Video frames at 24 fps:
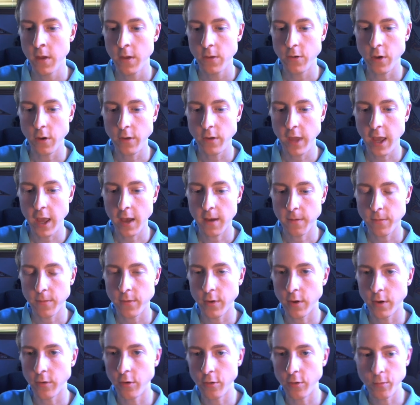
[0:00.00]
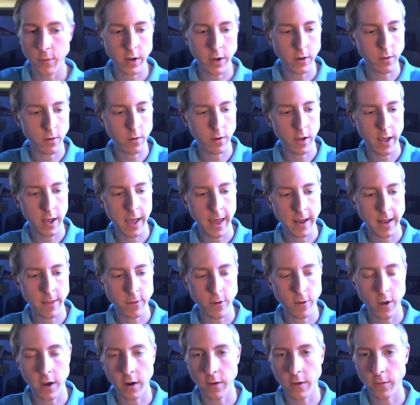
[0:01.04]
So yeah, so I just wanted to go ahead and
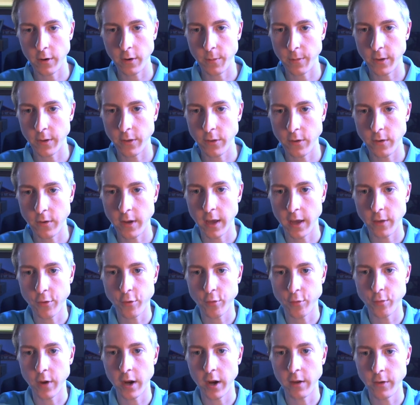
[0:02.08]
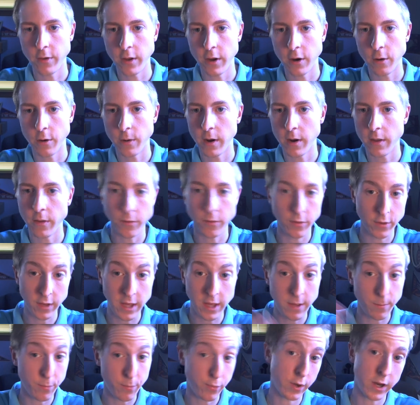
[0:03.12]
talk a little bit to you guys directly here and just
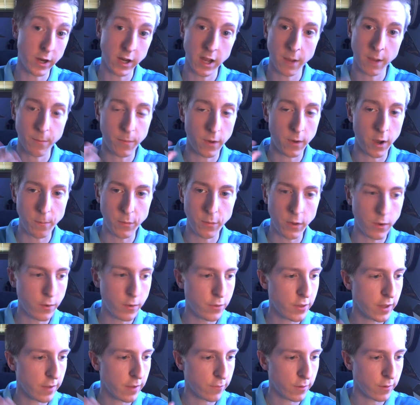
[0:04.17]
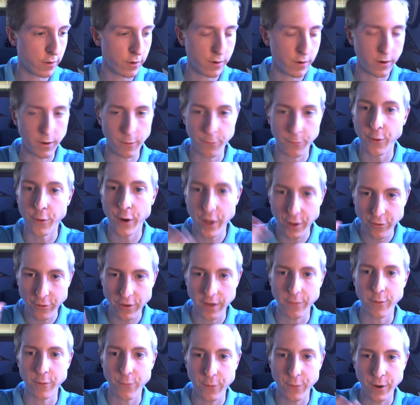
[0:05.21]
keep putting up uploads after, or footage
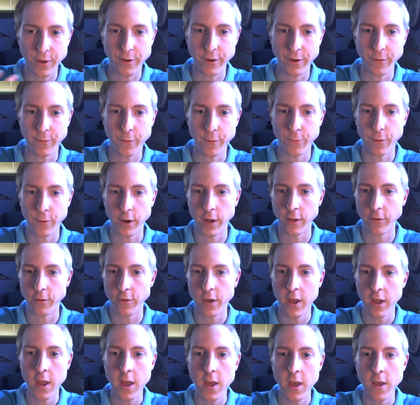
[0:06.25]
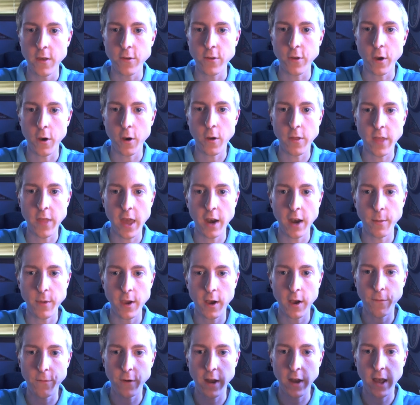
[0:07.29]
after footage after footage. So that'll be
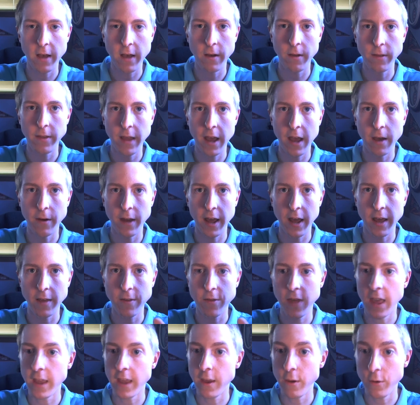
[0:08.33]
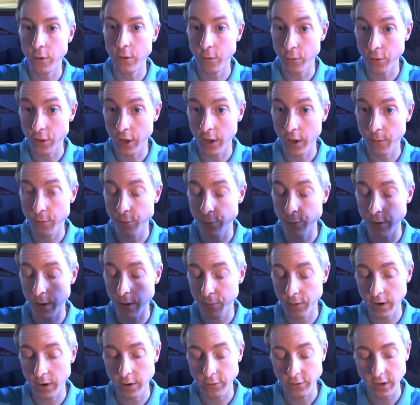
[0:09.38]
all for now, now guys. Thank you, new subs. We
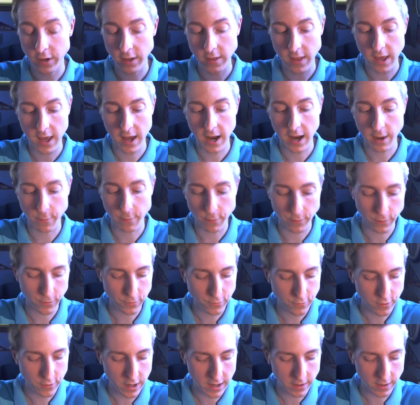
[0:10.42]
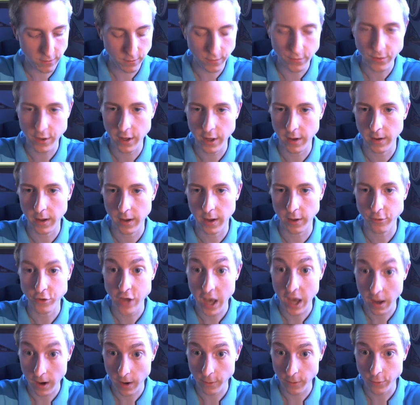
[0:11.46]
appreciate that. I will try to do a, a
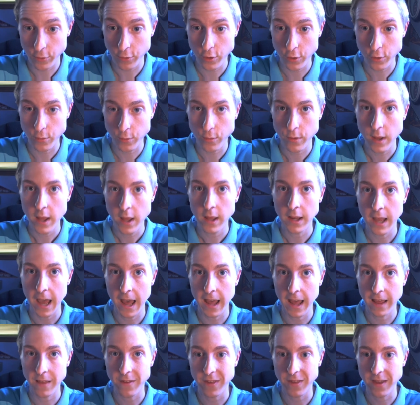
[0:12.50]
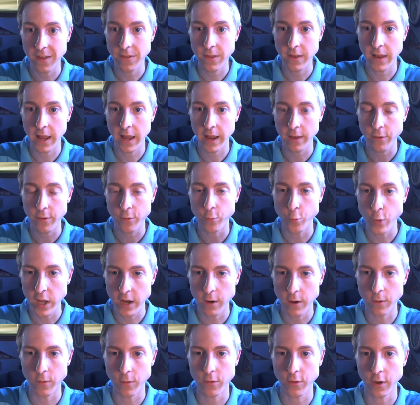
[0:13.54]
shout out to you guys in the next
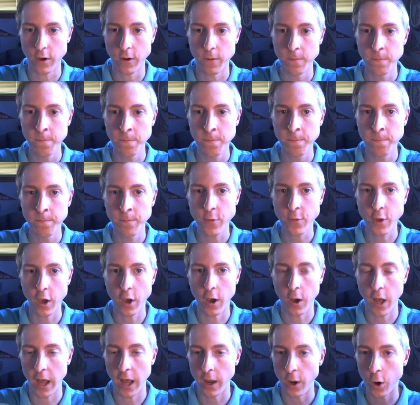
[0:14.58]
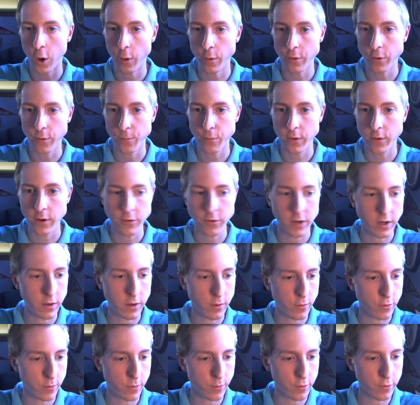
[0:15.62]
week or so. So I always appreciate
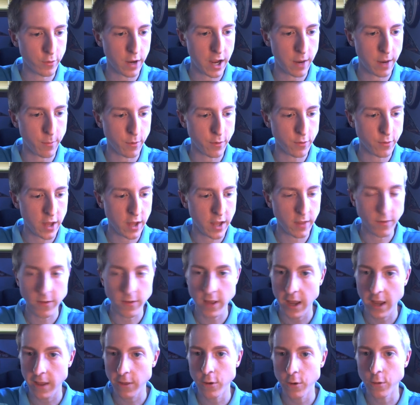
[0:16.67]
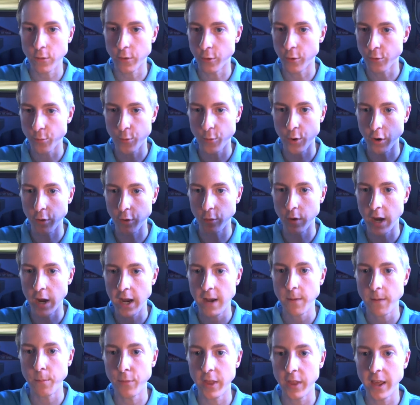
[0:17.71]
new subscribers. And stay tuned. There's more
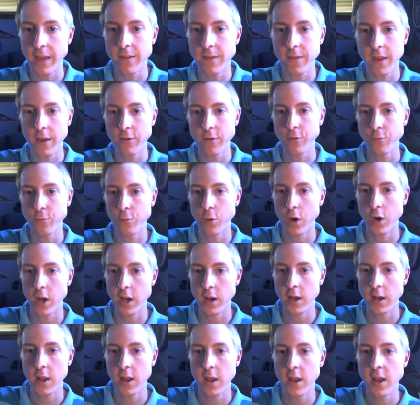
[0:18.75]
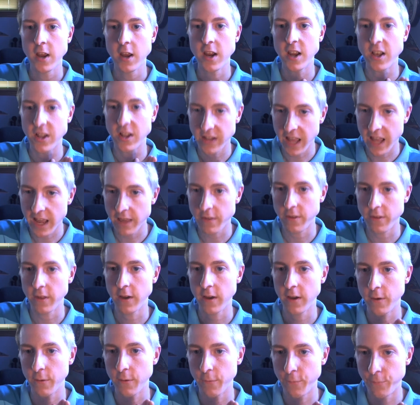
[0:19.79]
great PlayStation 1
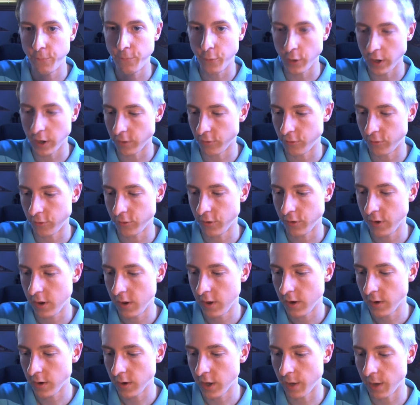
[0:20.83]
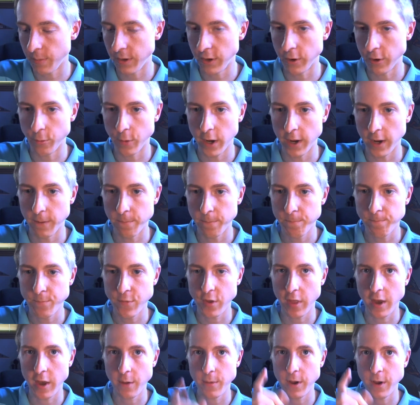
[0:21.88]
classic footage coming your way.
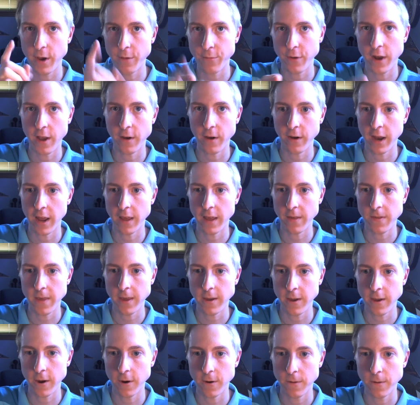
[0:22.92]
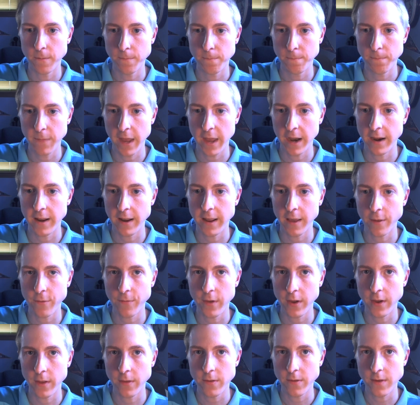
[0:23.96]
So that'll be all for now, guys. Take care. That NES
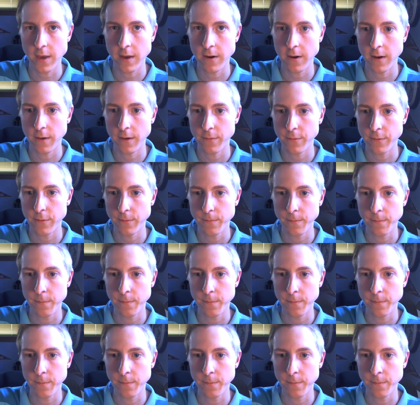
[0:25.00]
fan signing off.